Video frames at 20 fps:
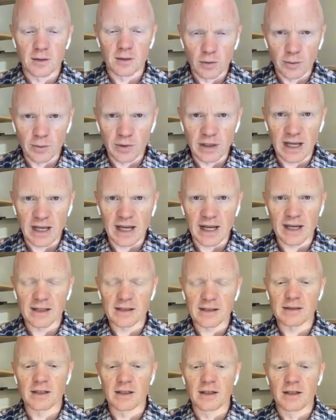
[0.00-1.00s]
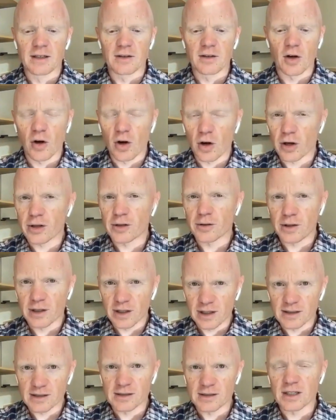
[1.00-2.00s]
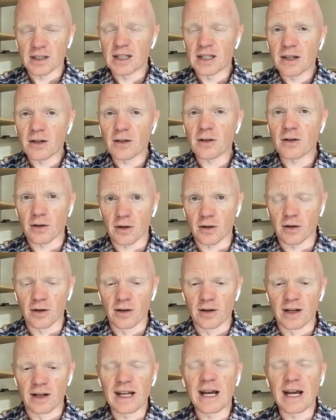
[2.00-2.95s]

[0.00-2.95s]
the woman has, the harder it is to kill her.